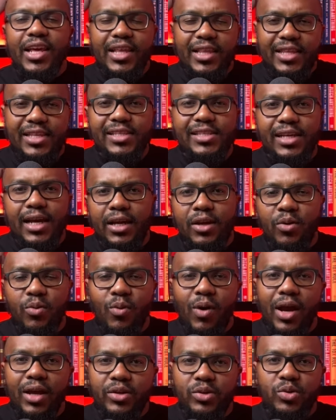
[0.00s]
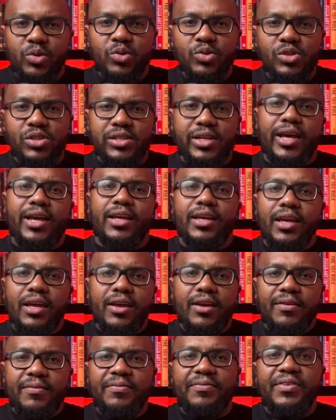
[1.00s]
these kind of white goods like
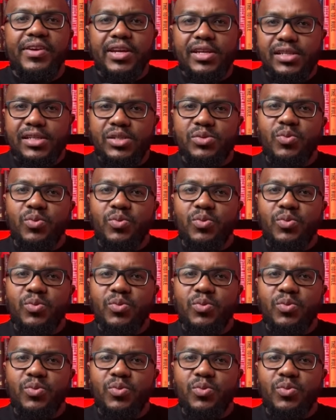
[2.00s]
fridges,